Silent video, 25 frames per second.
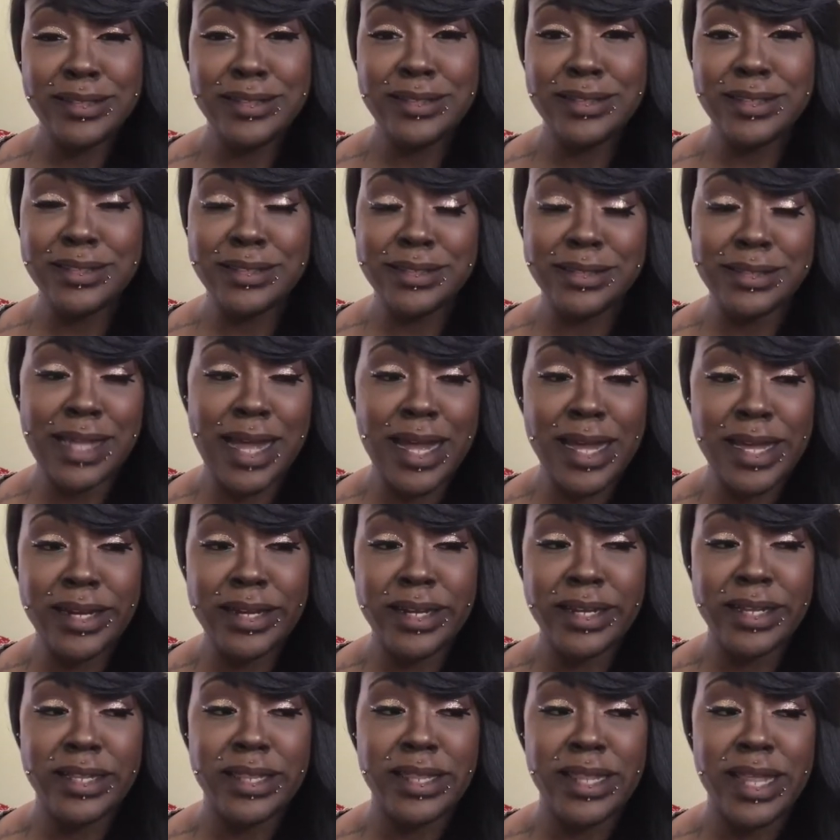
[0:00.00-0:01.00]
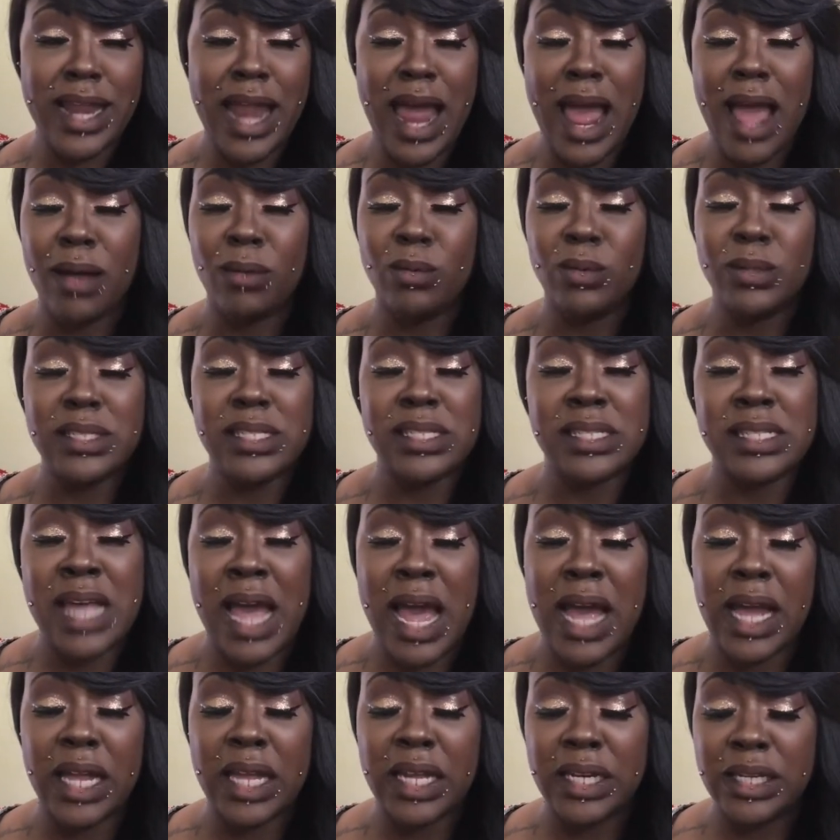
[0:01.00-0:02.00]
decided that I was
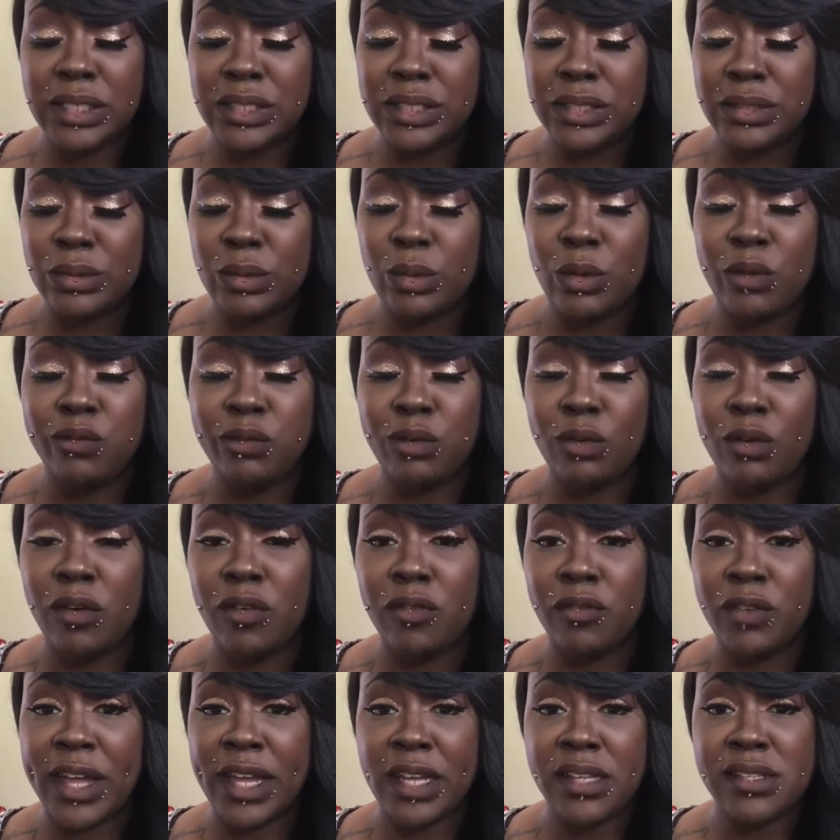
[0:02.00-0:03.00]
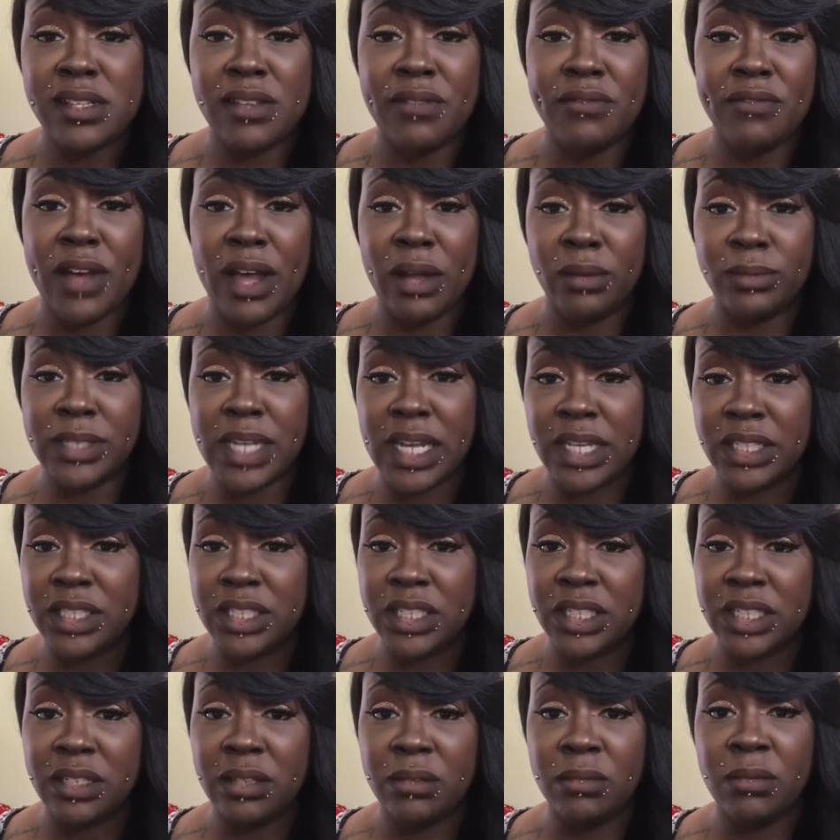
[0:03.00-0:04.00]
not going to do a full face of
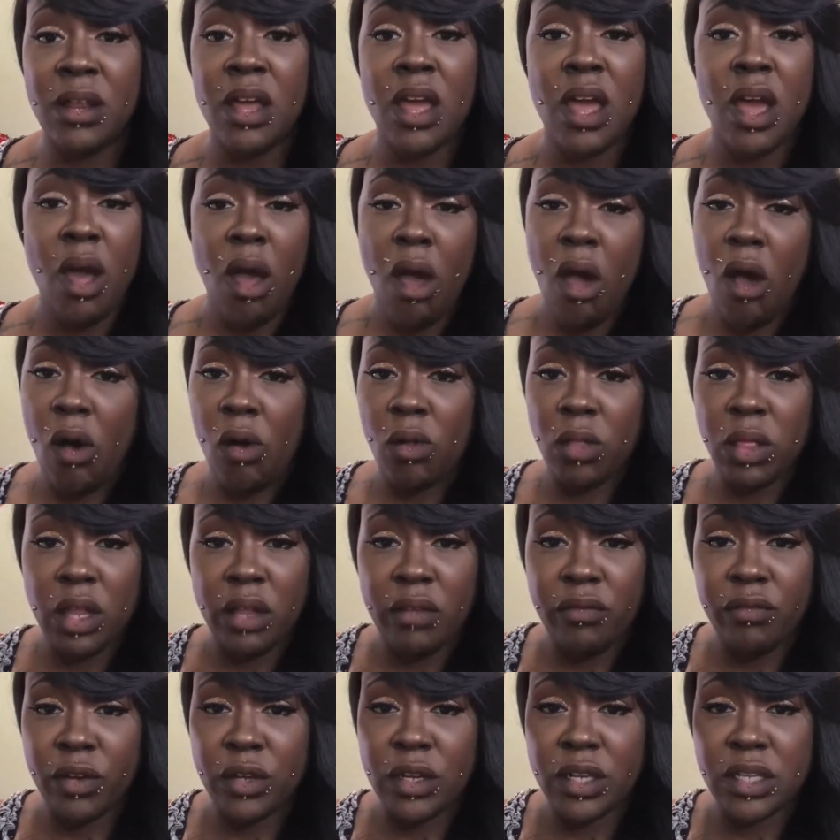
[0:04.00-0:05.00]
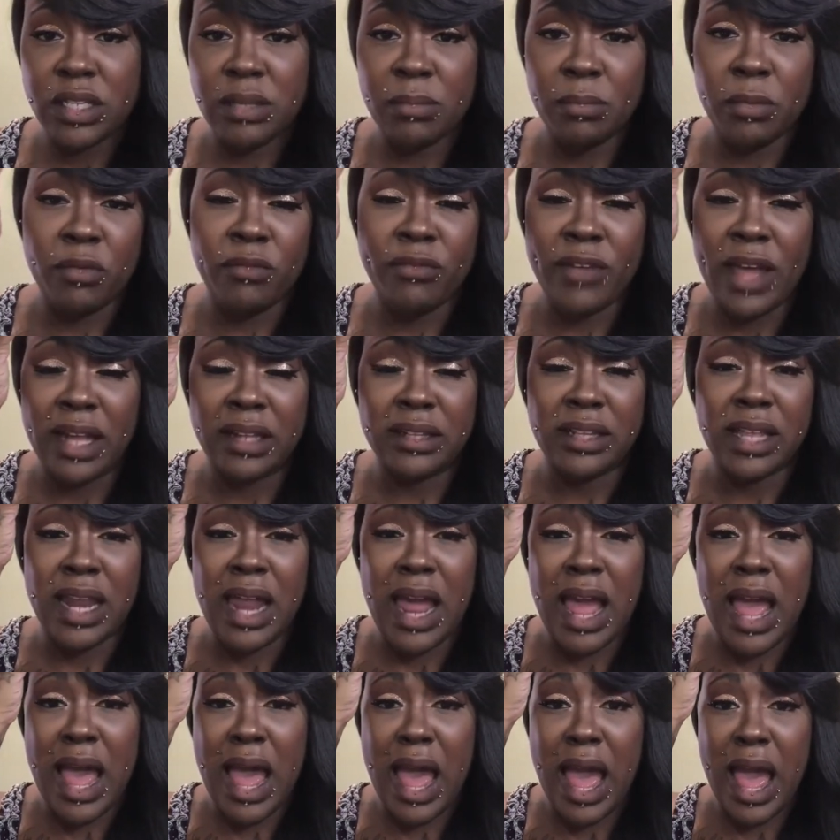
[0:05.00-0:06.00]
foundation only for the simple fact that
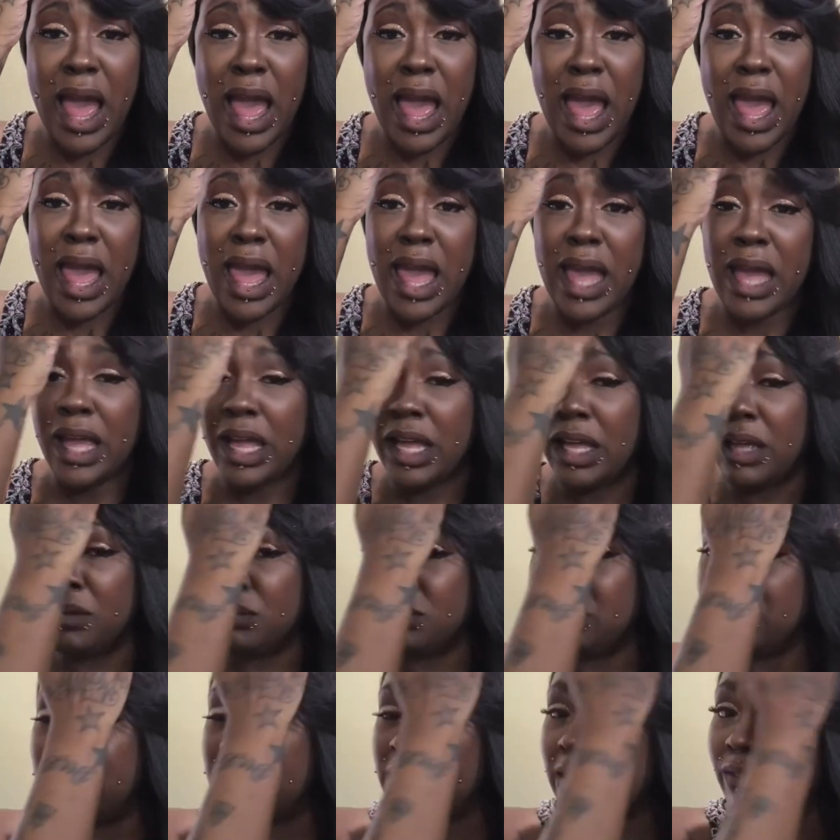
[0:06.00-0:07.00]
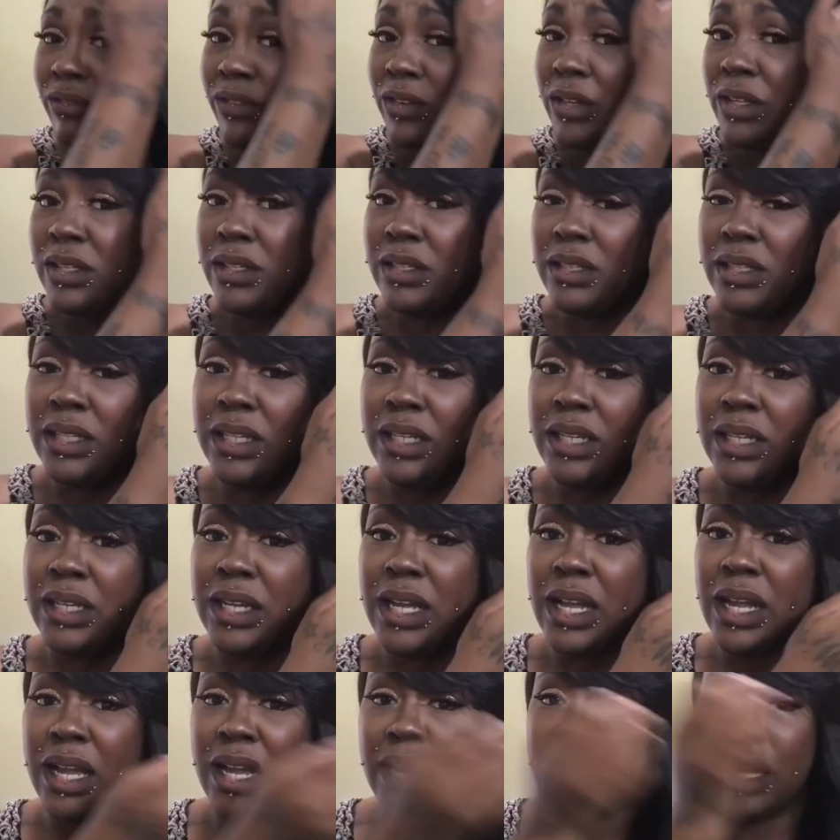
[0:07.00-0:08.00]
I am
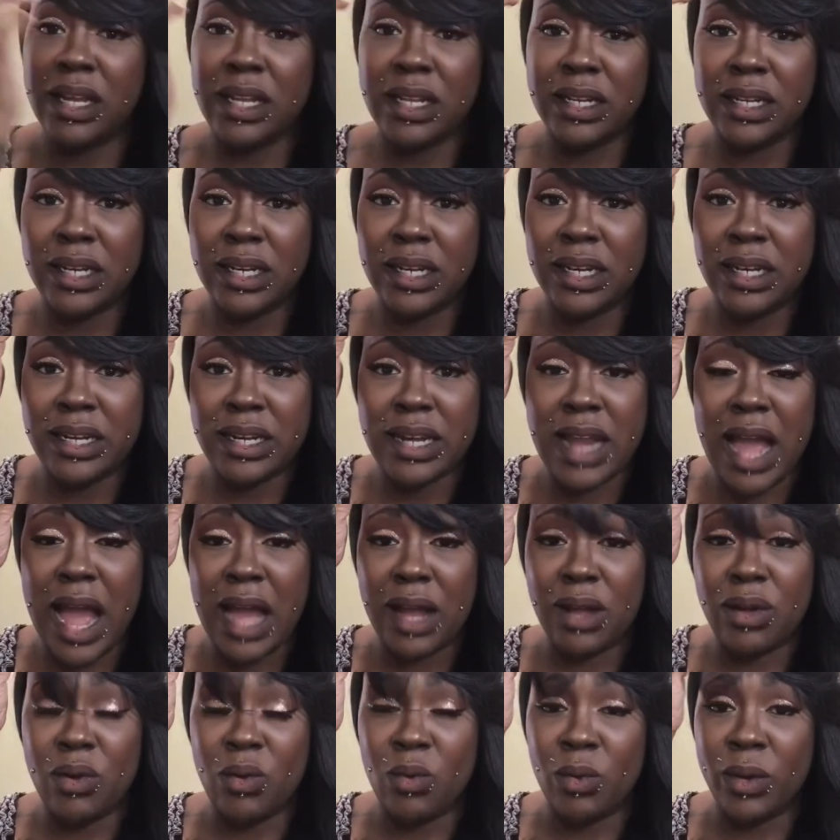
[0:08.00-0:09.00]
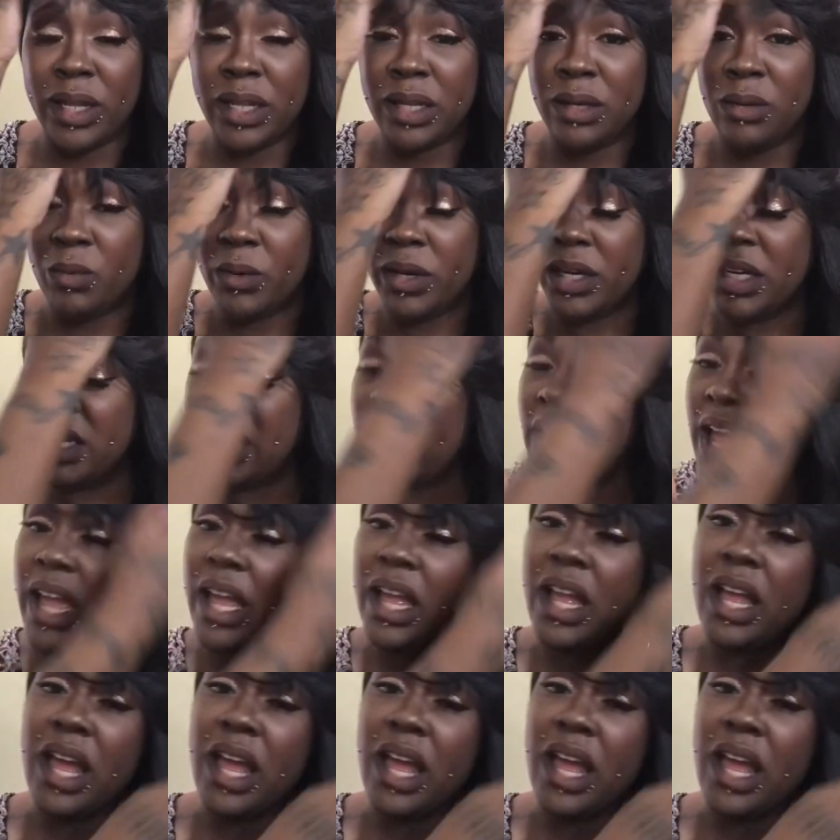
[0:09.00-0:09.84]
definitely not going anywhere today.